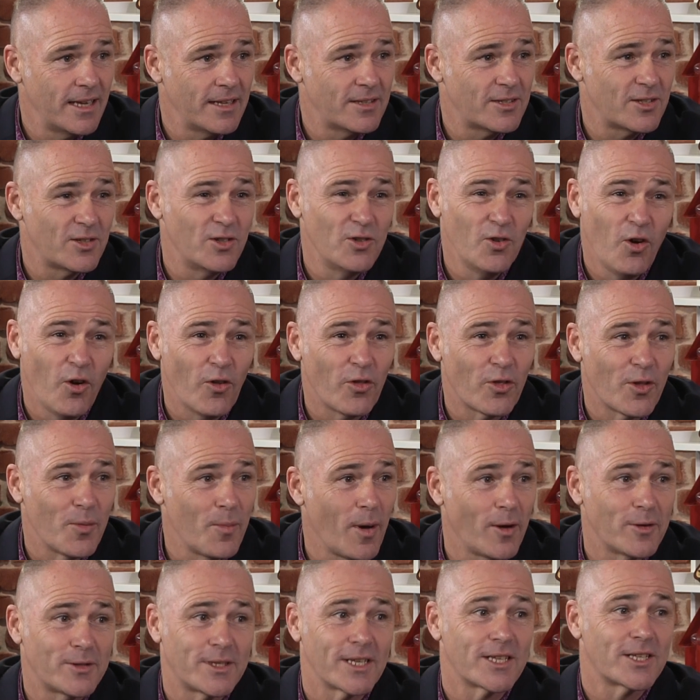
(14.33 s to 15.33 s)
It's not the
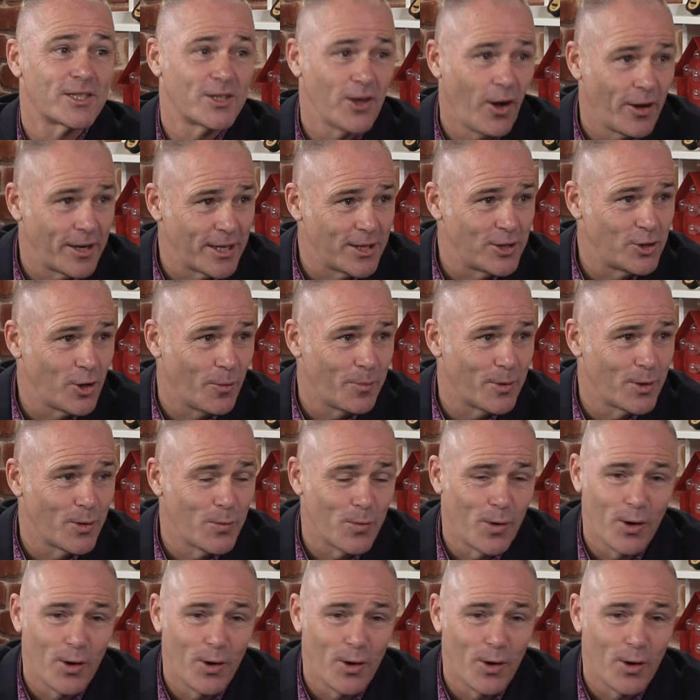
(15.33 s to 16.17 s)
most exciting job in the